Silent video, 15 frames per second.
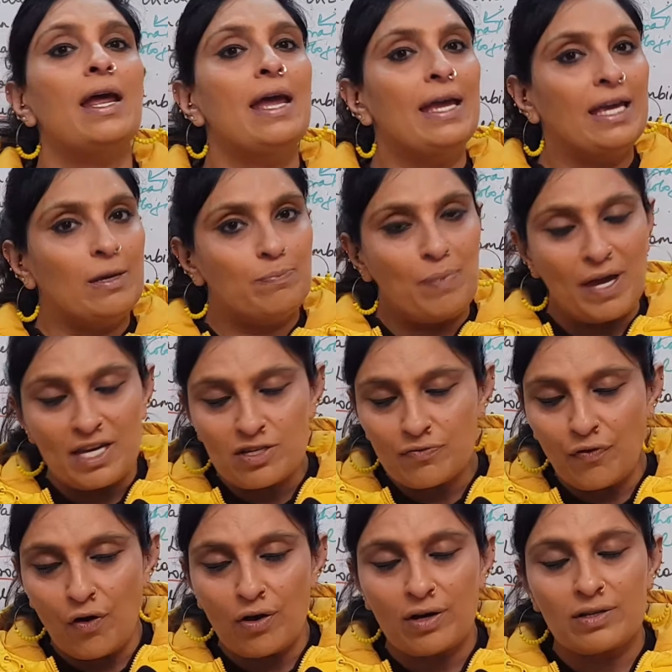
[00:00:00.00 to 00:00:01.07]
He pays
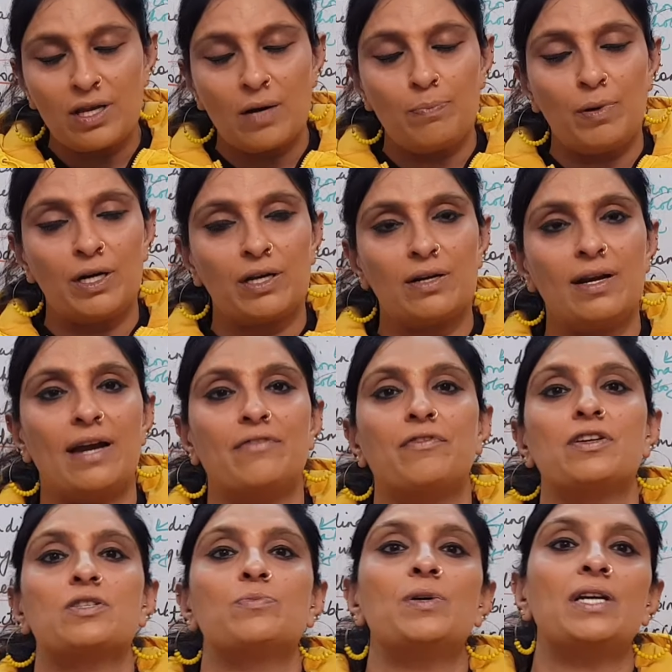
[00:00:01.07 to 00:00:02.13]
for the particular
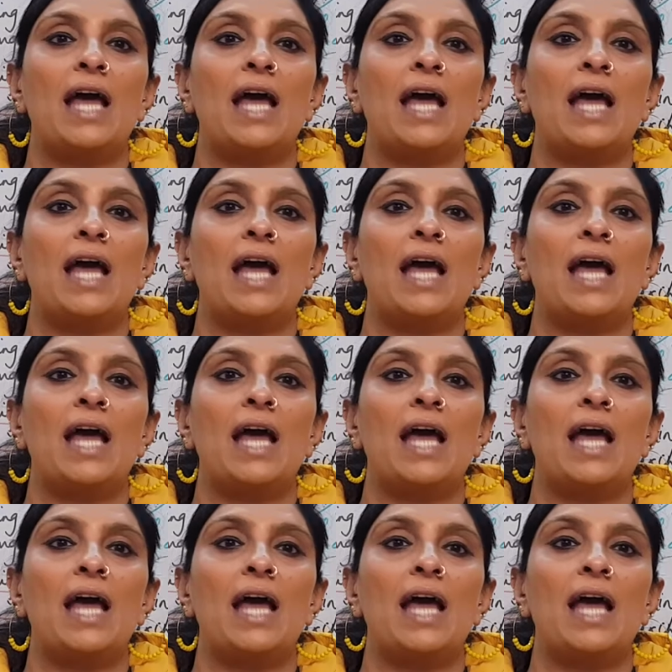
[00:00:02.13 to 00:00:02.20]
advertisement